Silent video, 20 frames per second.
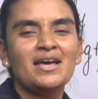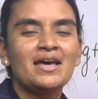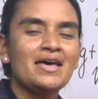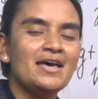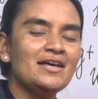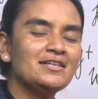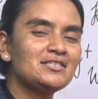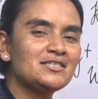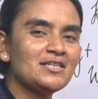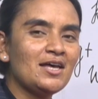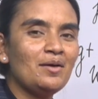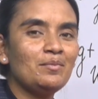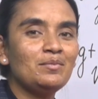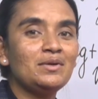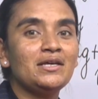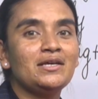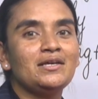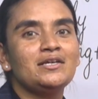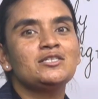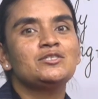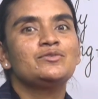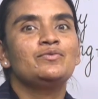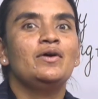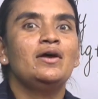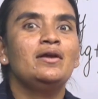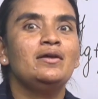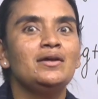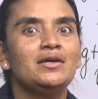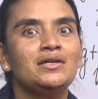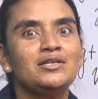Assembly is
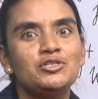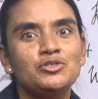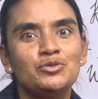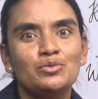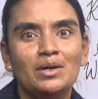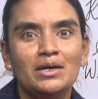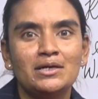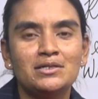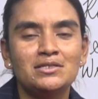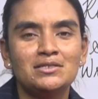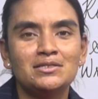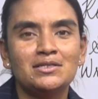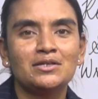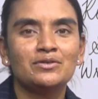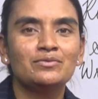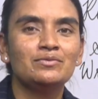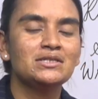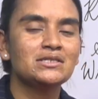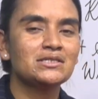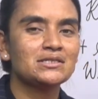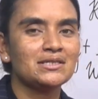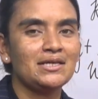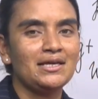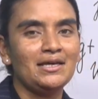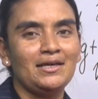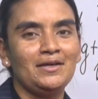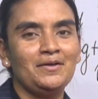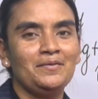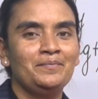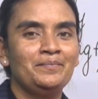very interesting, we
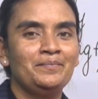say.